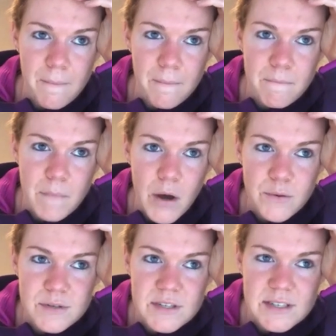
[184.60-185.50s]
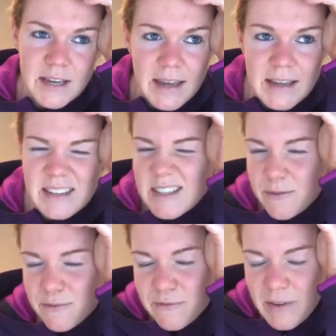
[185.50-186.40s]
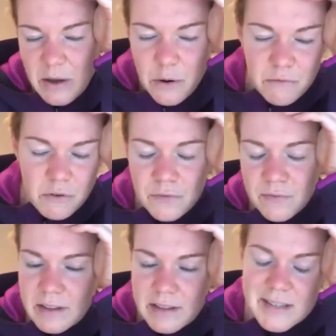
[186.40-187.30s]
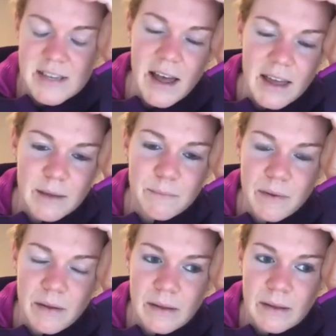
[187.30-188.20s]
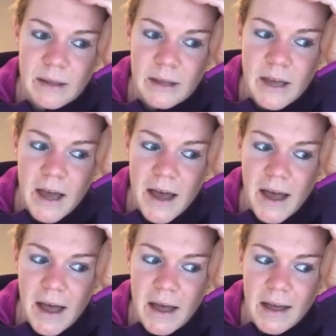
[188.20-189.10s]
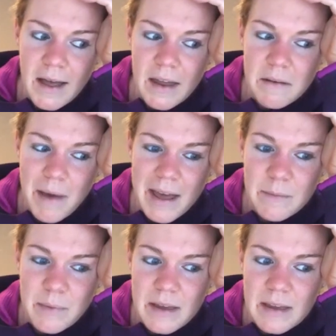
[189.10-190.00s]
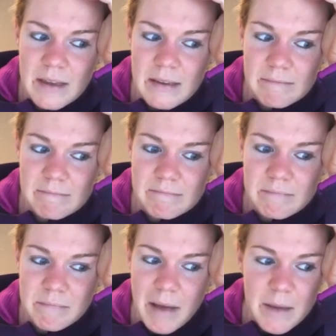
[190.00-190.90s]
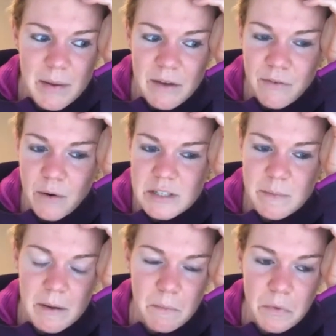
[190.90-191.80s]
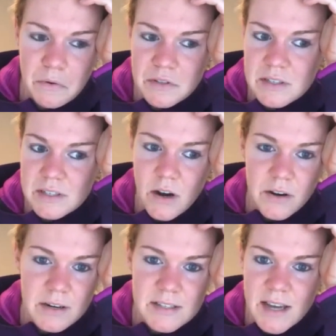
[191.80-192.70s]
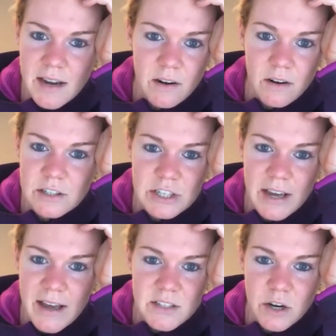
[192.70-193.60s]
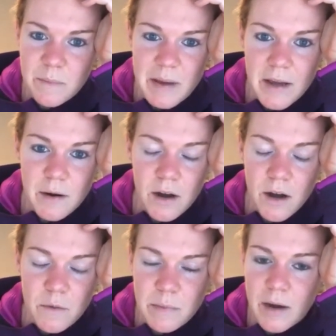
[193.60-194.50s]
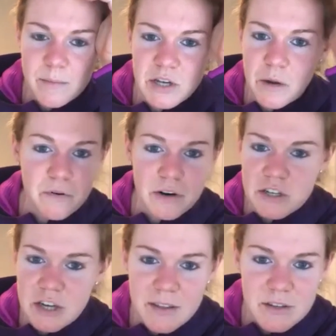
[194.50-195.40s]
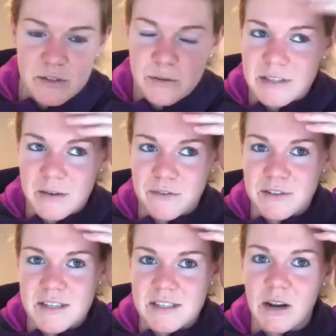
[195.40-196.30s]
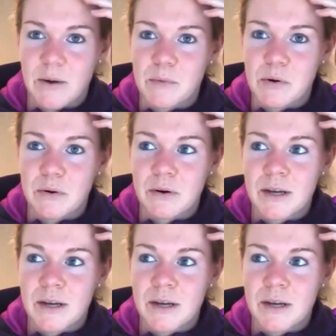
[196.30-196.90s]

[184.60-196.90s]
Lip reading: most kits feel roughly the same. And maybe if I was a bit more design and technology-esque, I'd be able to appreciate the sort of differences a lot more.